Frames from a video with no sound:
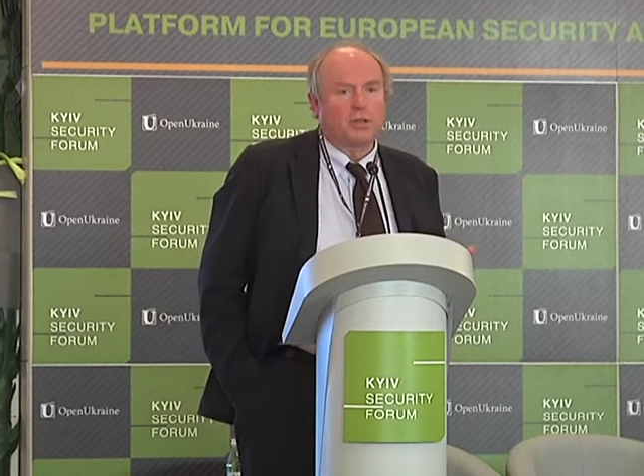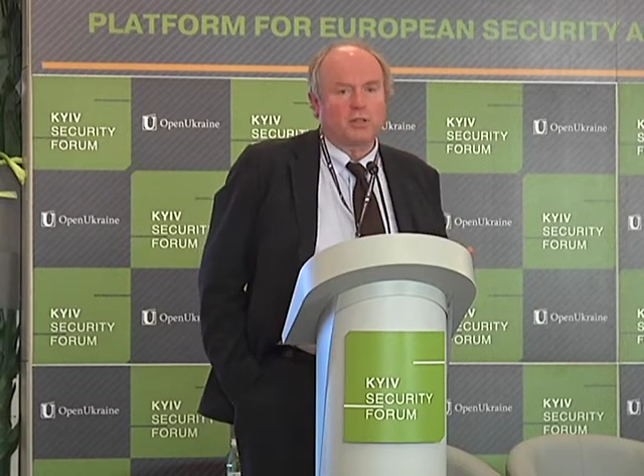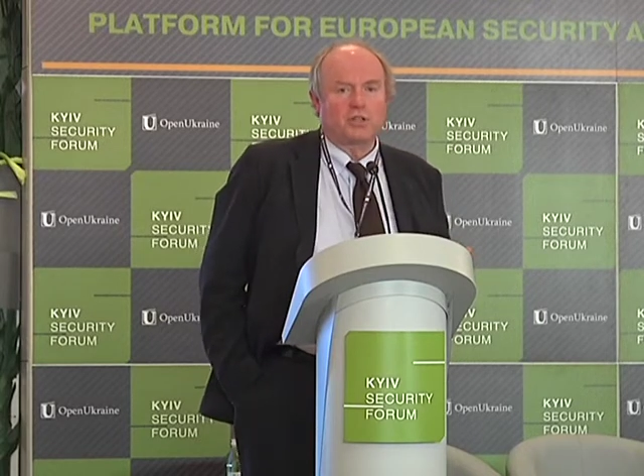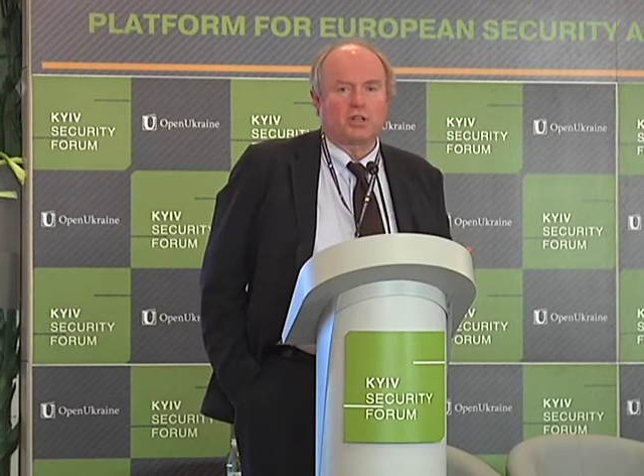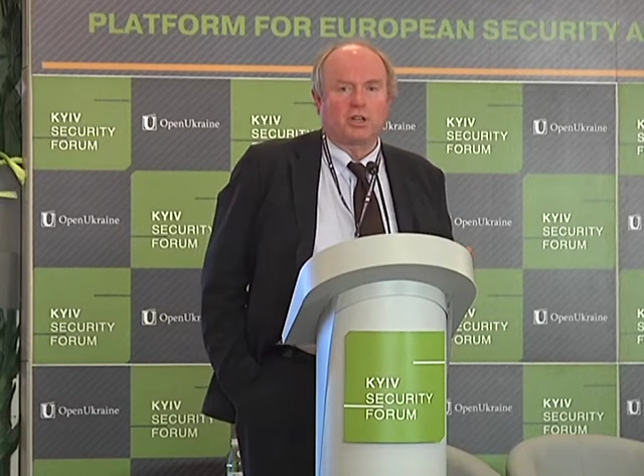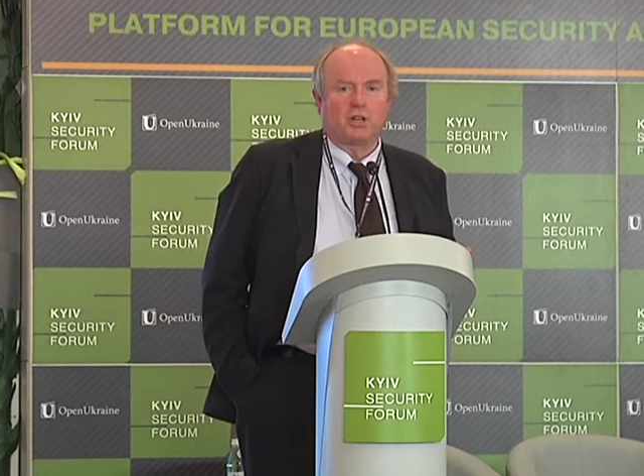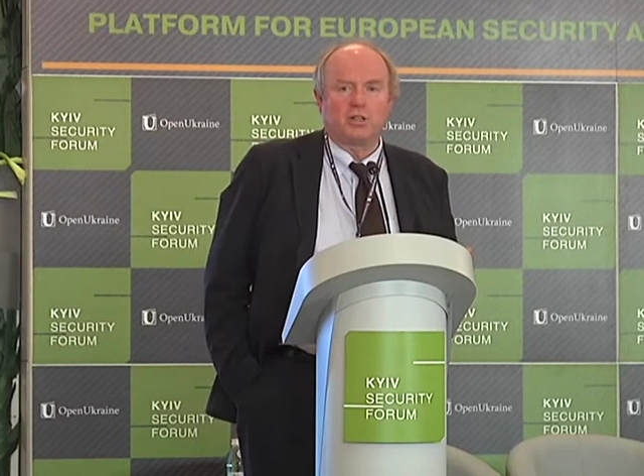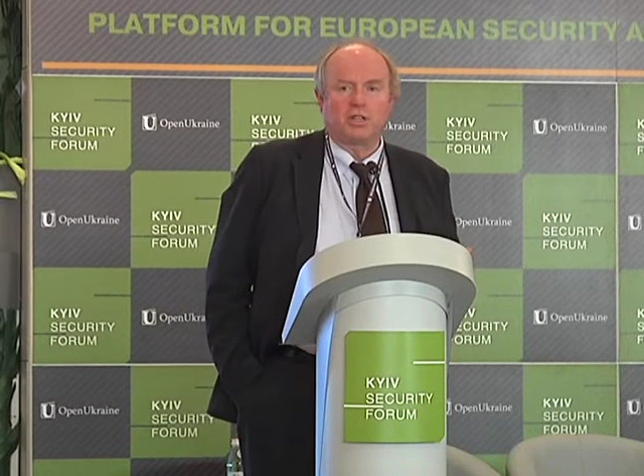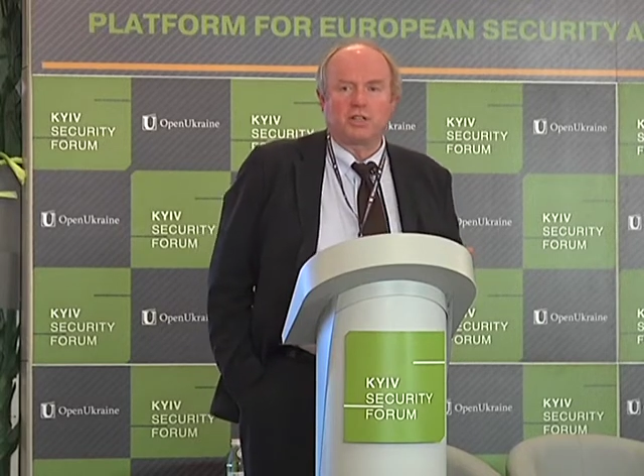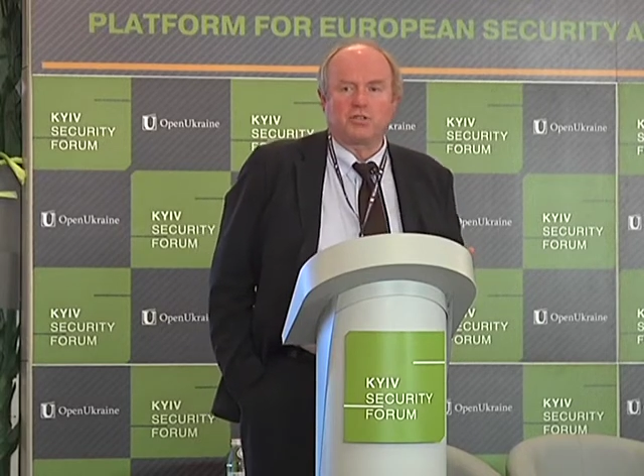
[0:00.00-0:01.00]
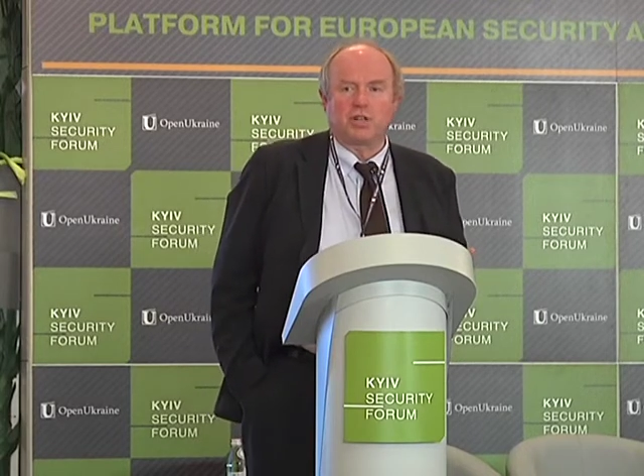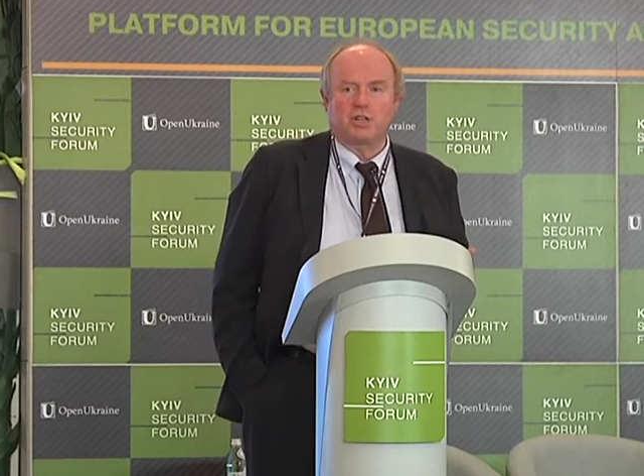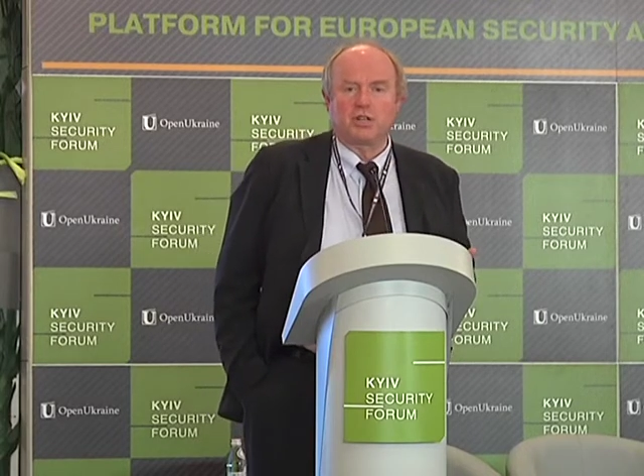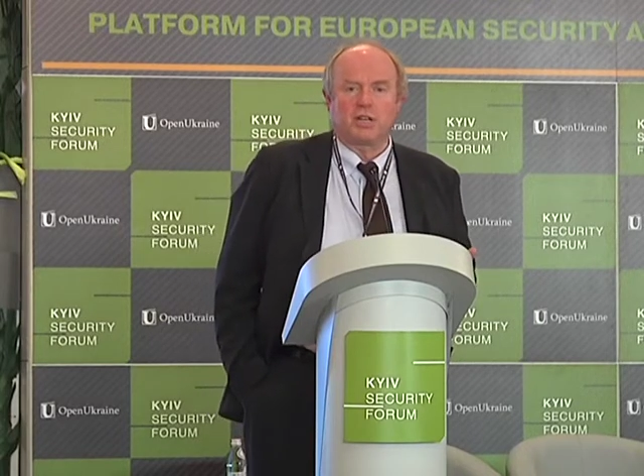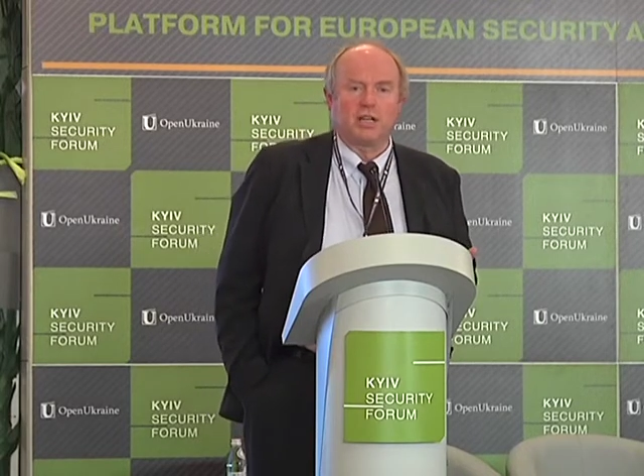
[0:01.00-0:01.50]
because security
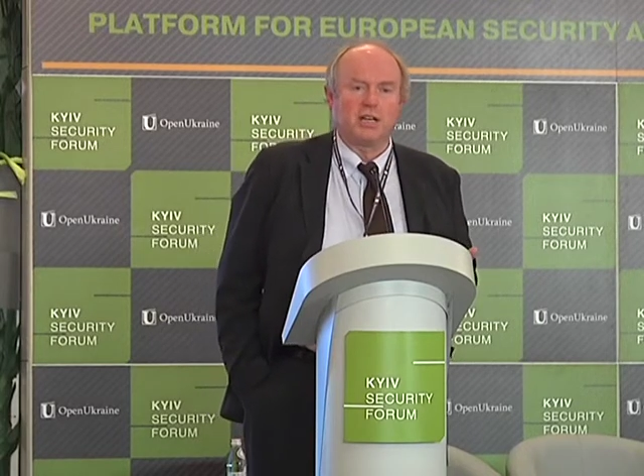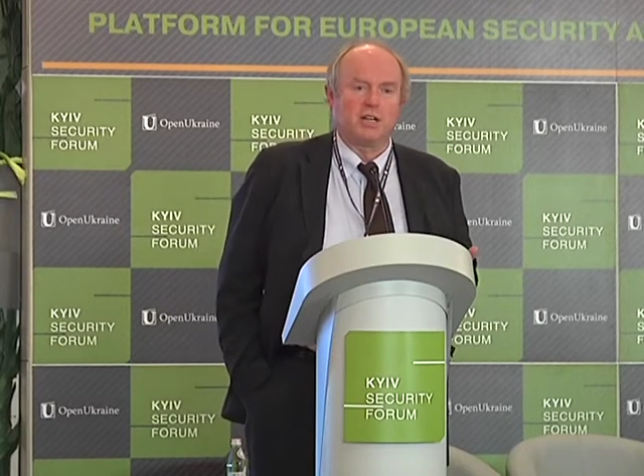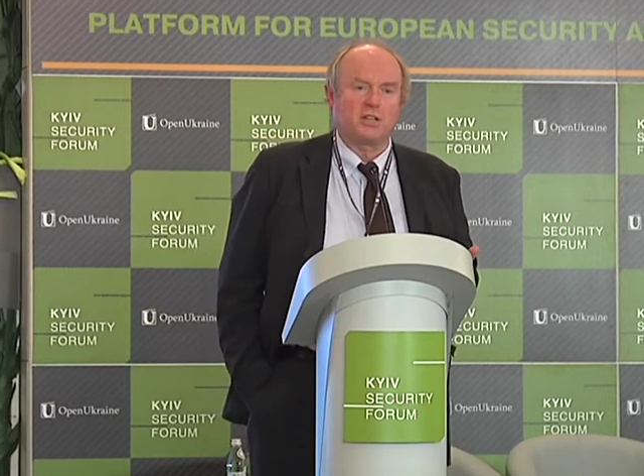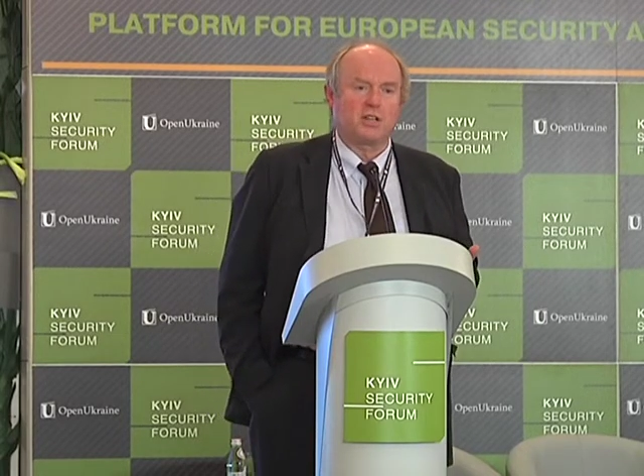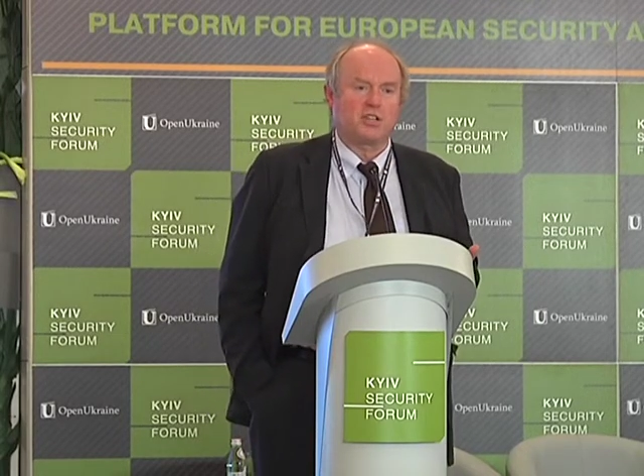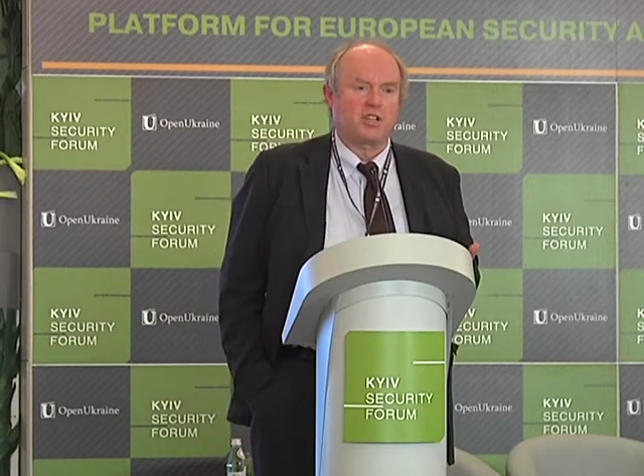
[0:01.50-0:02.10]
traditionally has